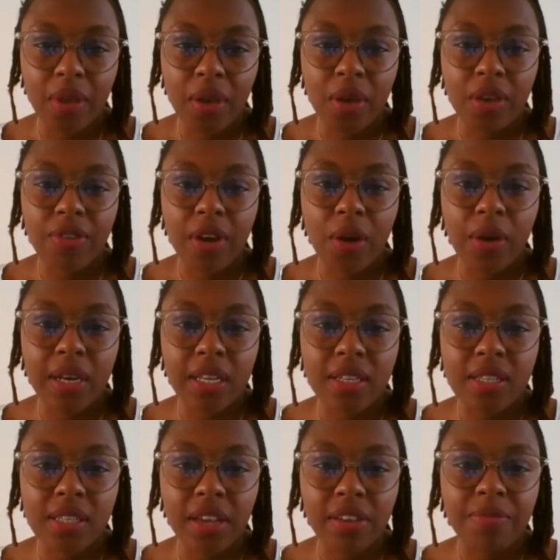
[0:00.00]
If our
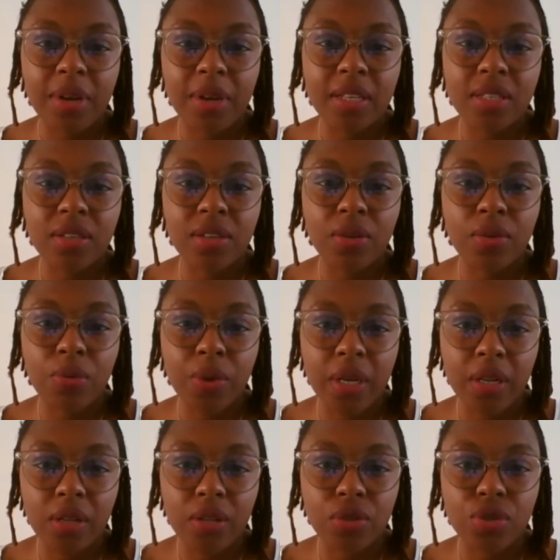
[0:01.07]
leaders have political
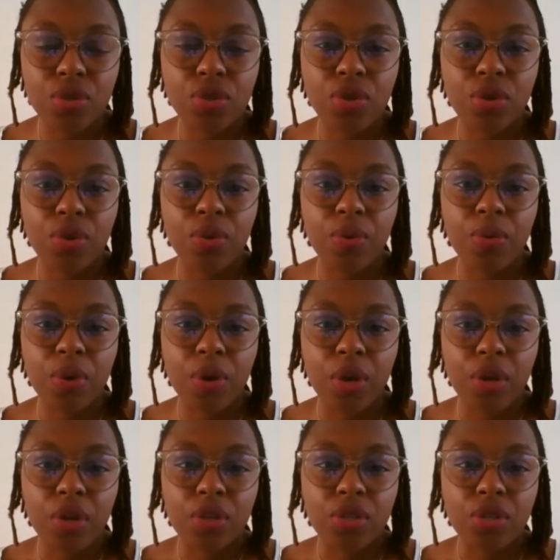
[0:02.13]
will to
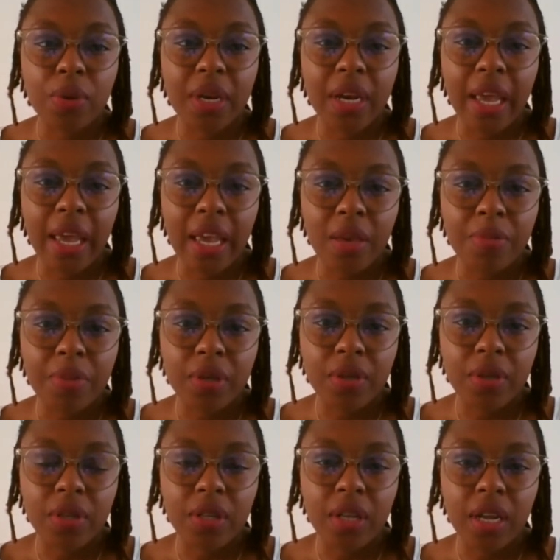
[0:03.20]

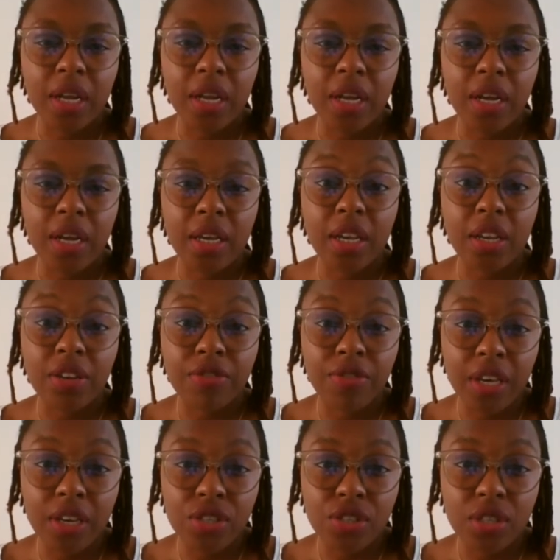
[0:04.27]
enable
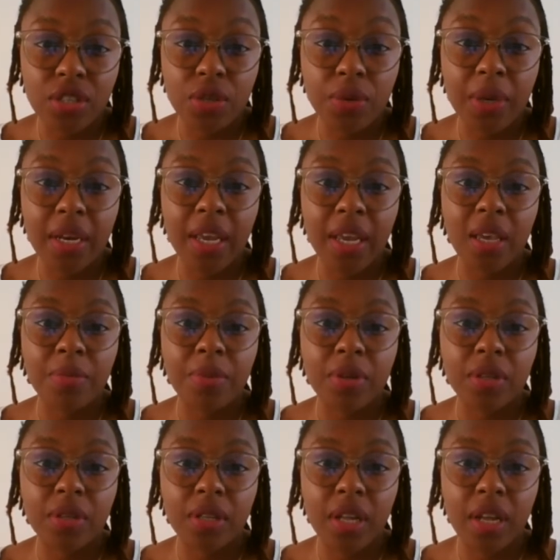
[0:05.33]
innovation, to
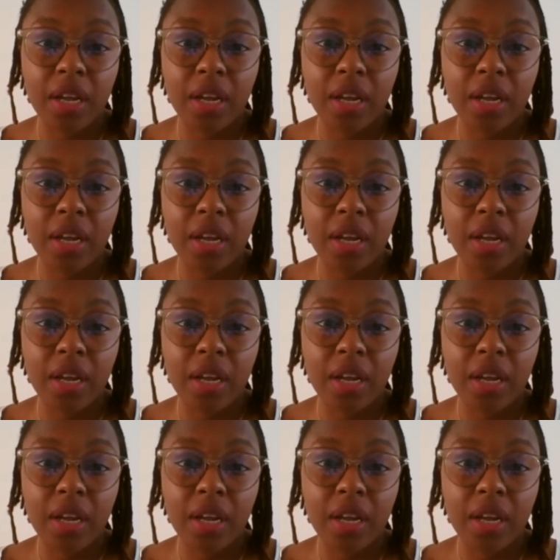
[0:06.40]
enable